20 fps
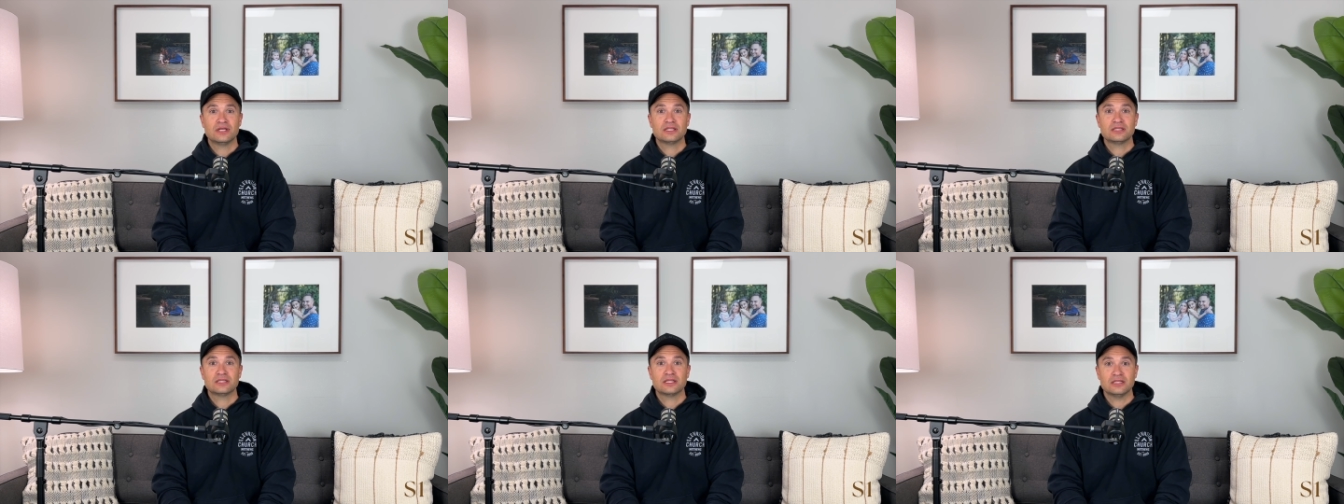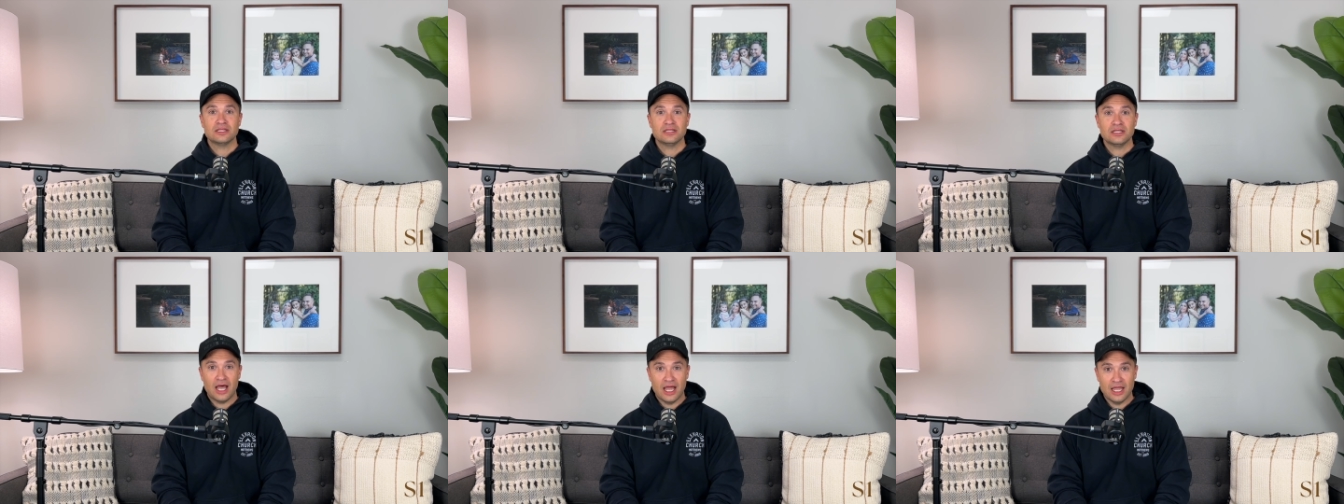the
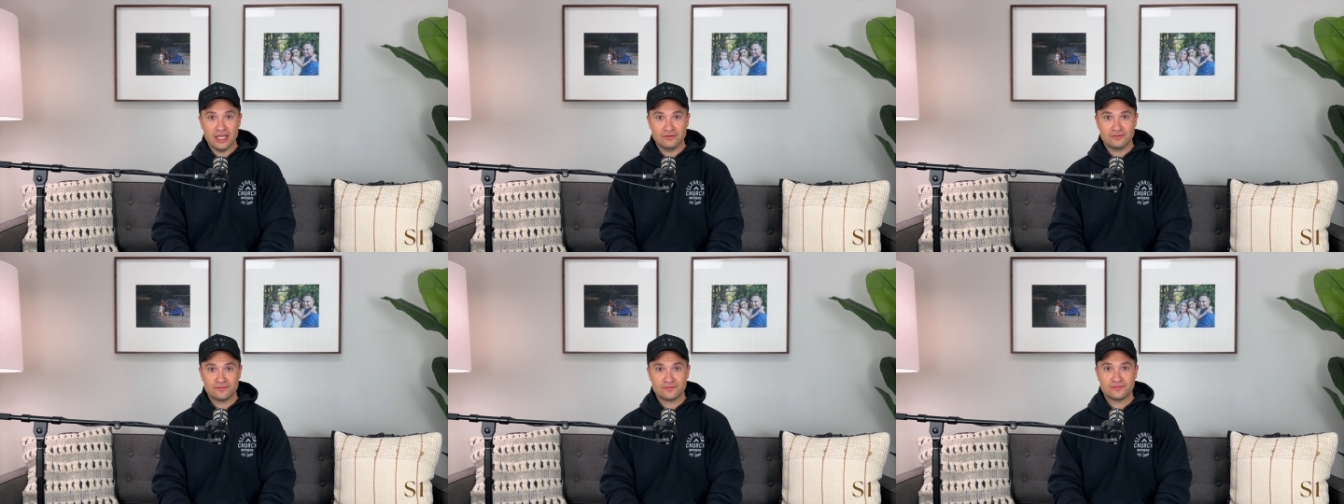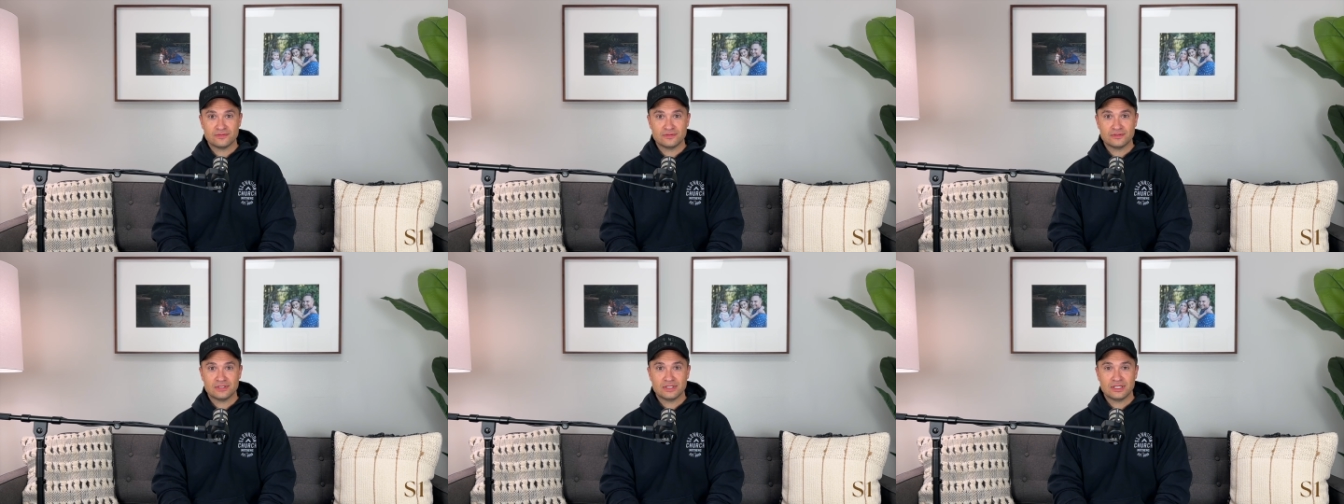
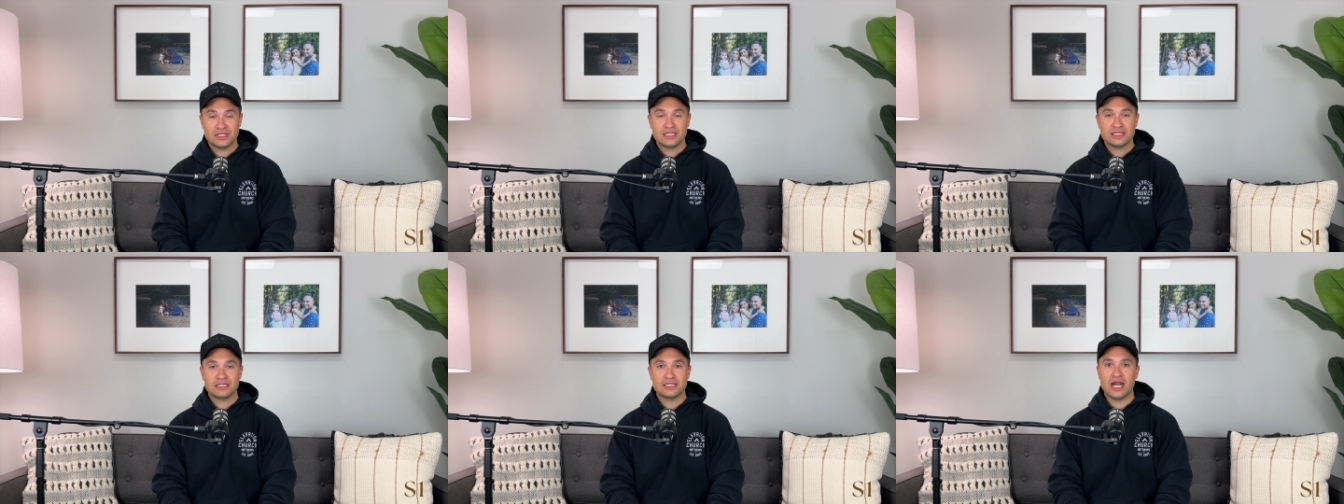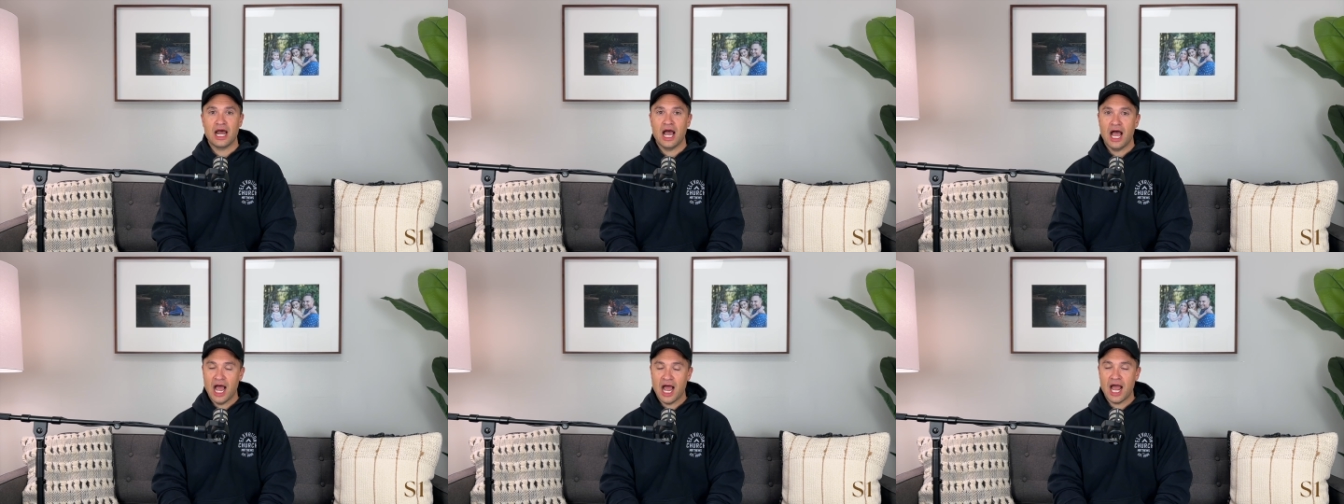life that
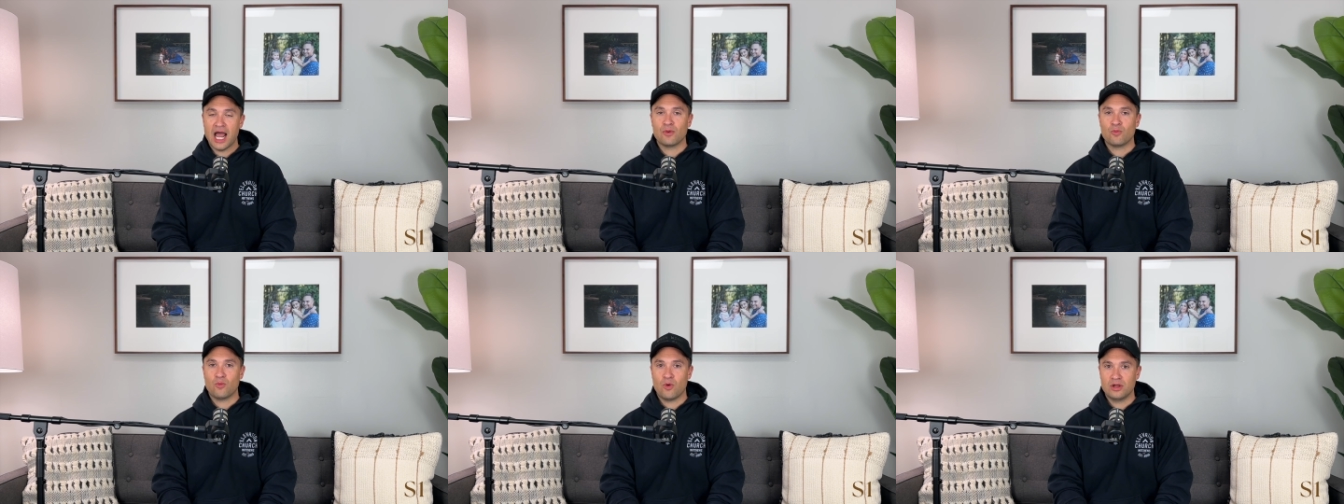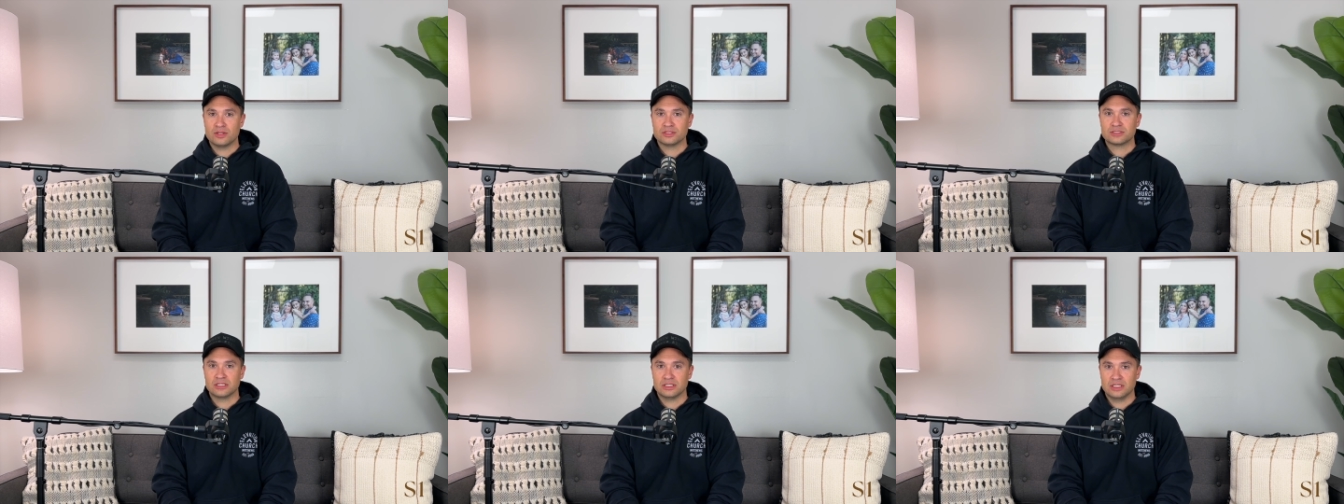I
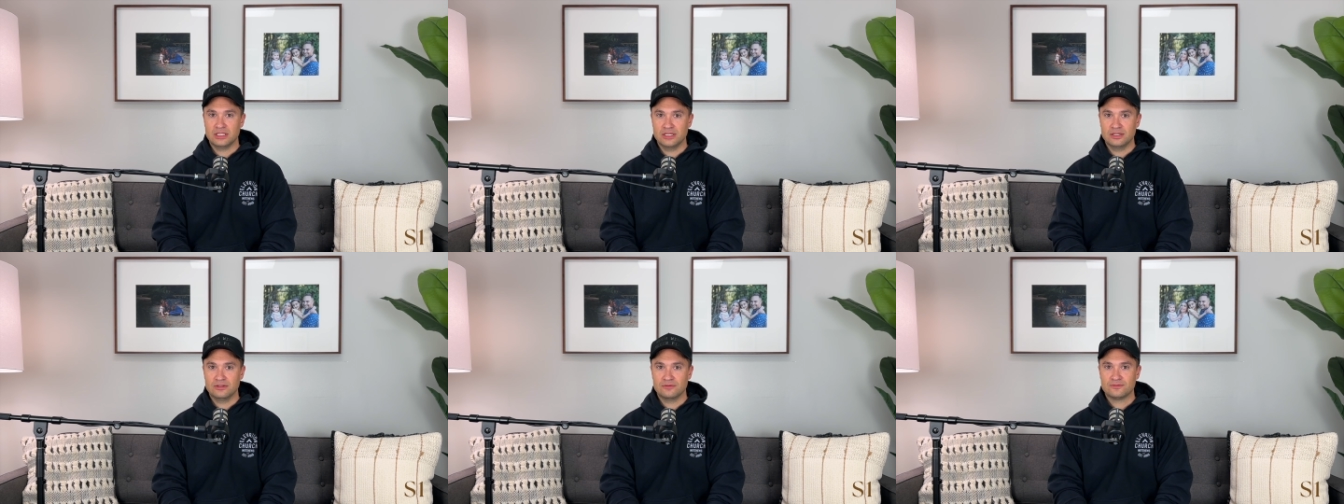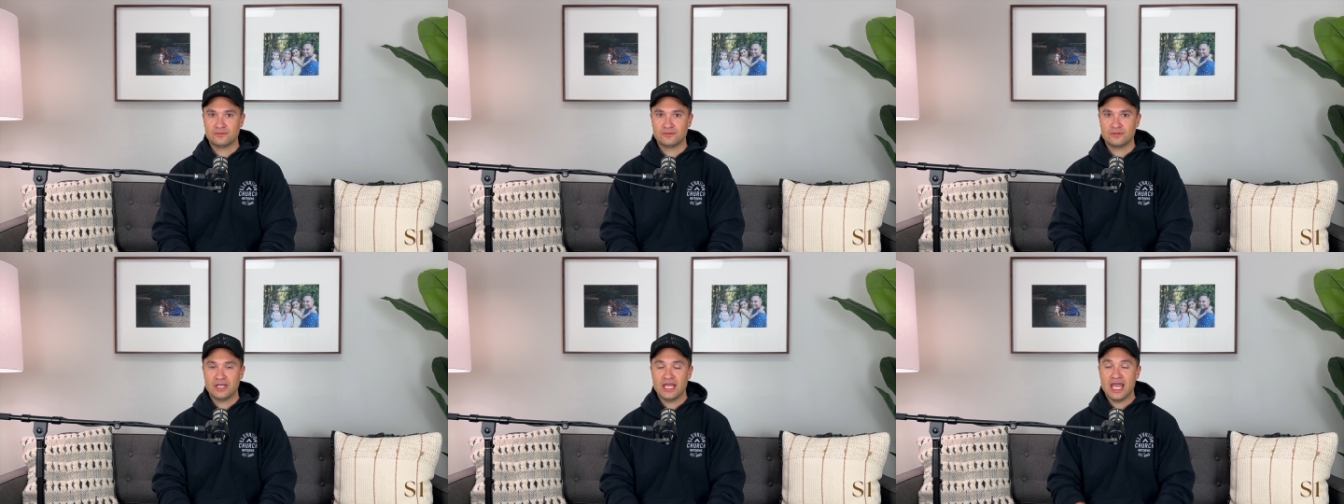want to live?